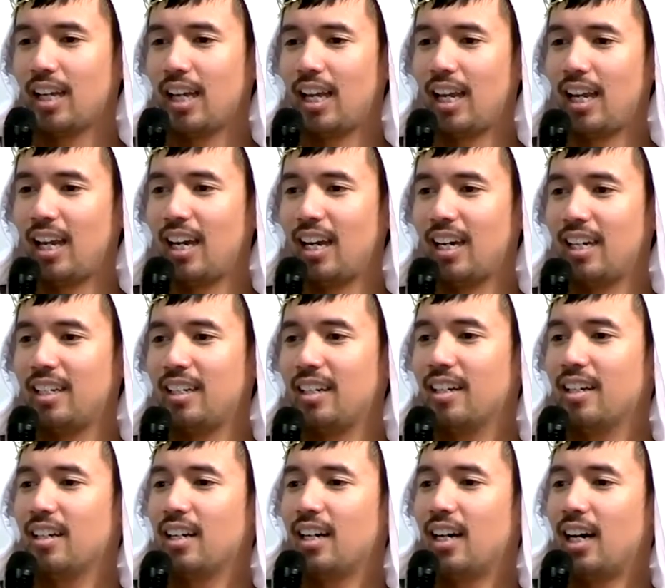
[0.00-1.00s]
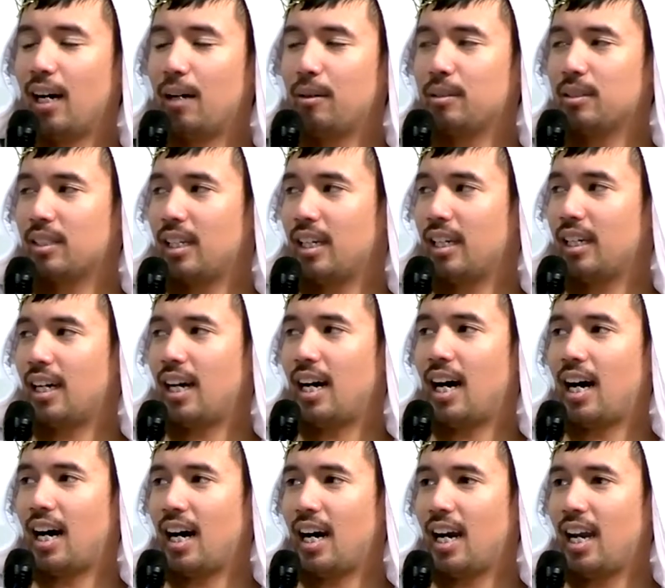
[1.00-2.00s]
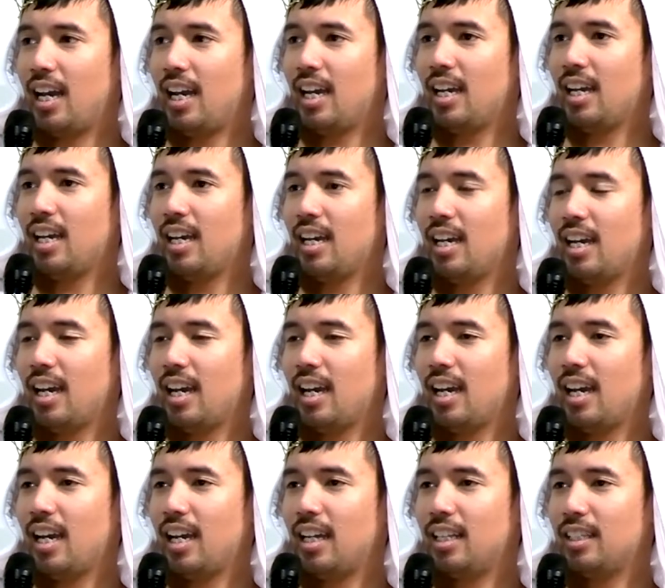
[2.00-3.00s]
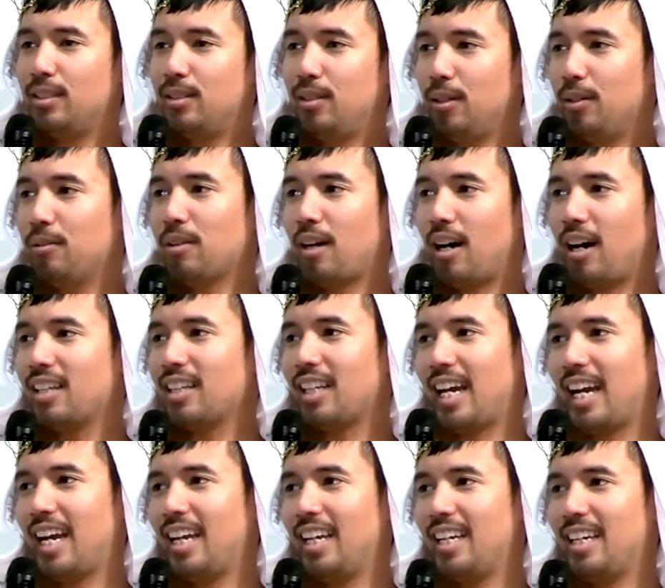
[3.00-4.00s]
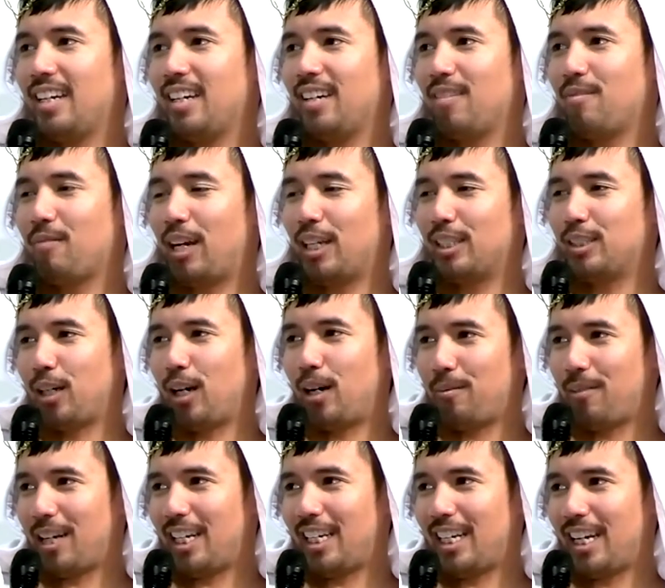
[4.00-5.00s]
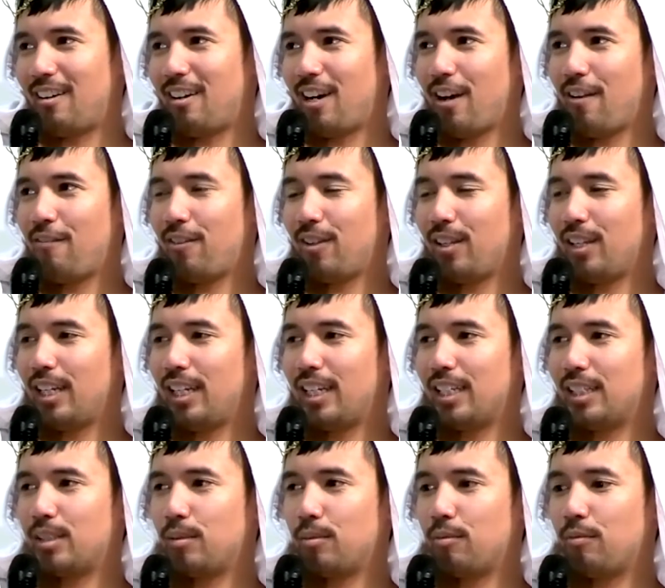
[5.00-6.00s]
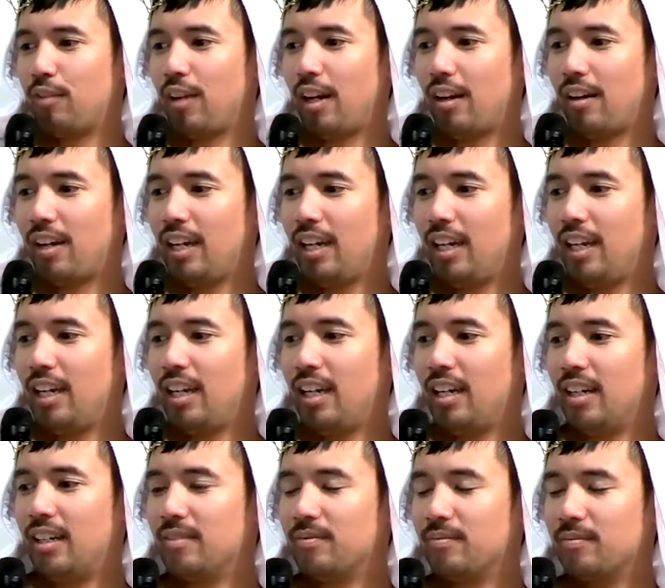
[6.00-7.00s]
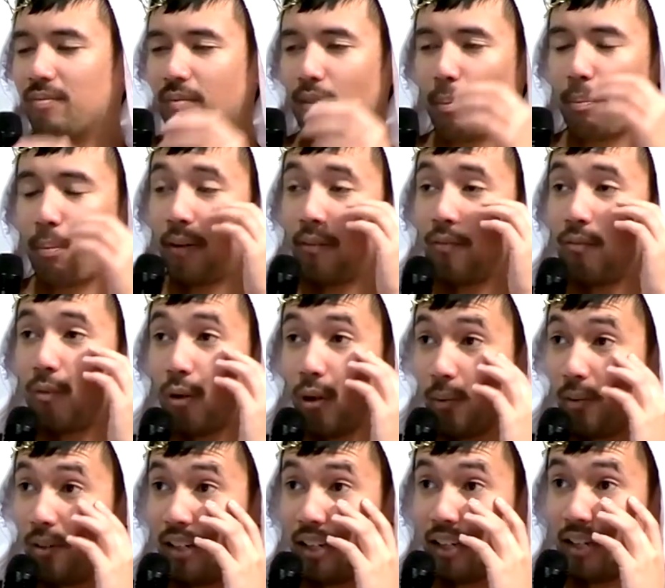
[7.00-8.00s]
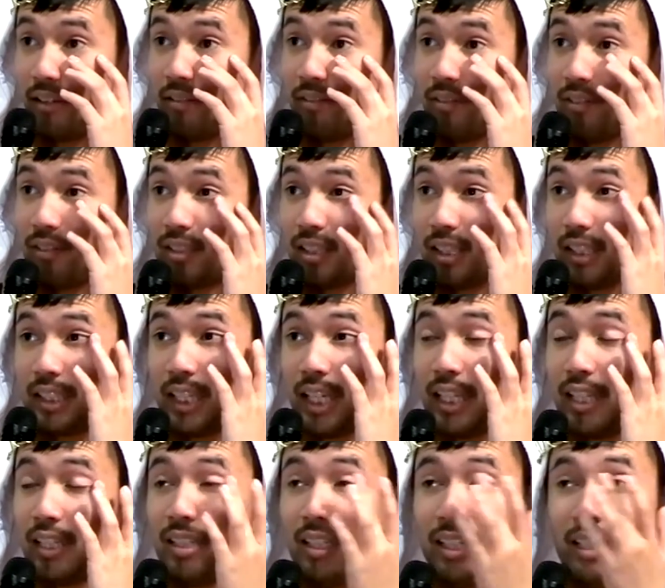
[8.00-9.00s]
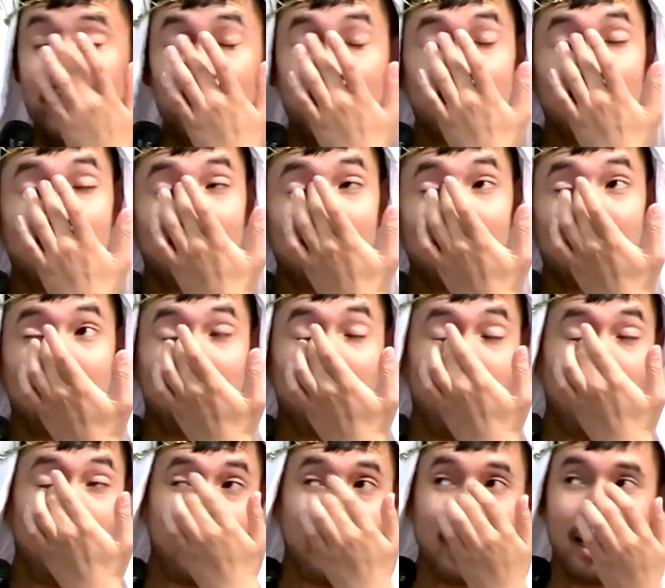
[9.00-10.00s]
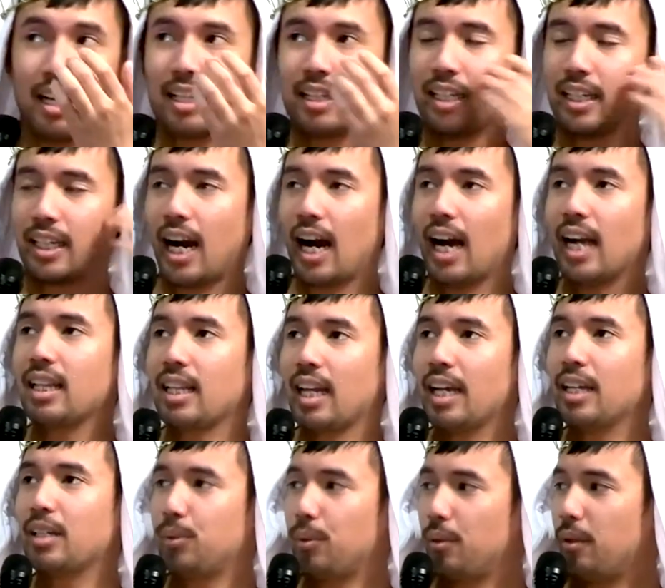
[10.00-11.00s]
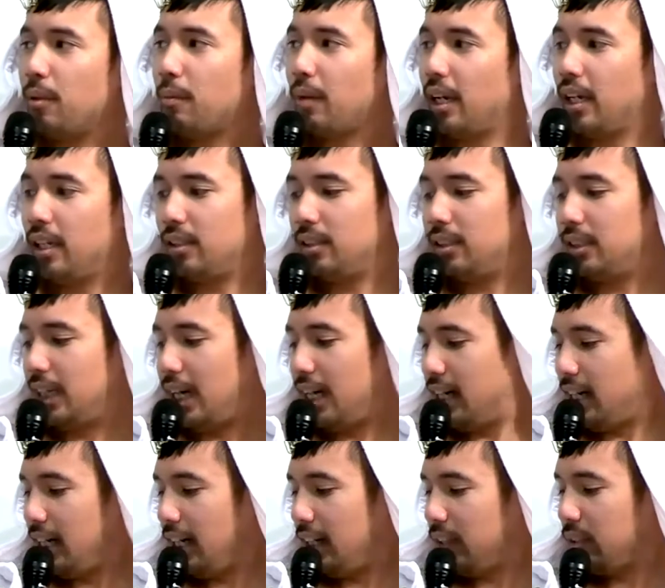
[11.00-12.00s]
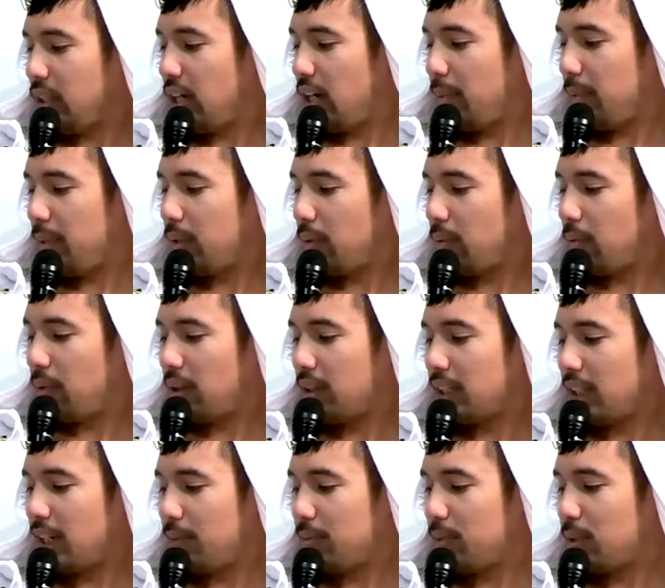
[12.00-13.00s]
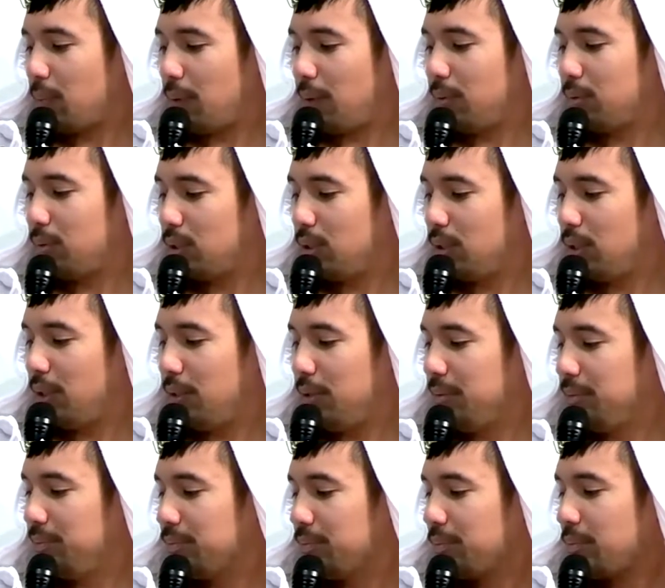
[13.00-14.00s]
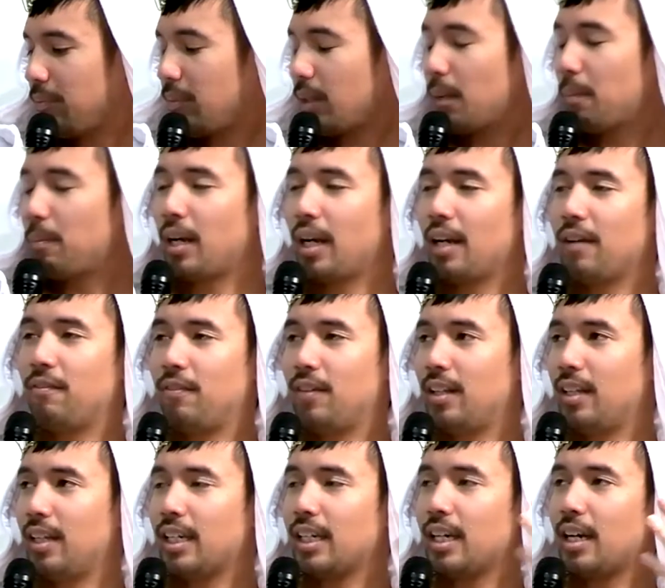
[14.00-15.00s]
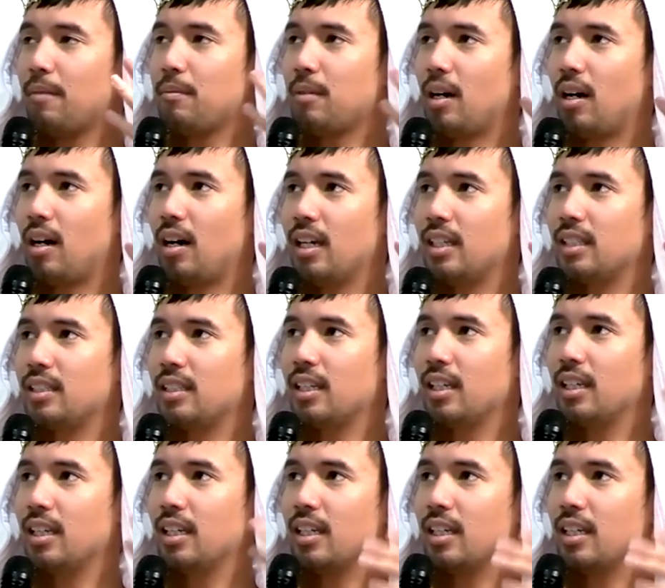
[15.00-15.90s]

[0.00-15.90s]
And I was like, I do not like my job right now. I feel like it's very performative, to say the least, to like I like doing my day-to-day job and the work that I'm supposed to do, but I feel like I'm not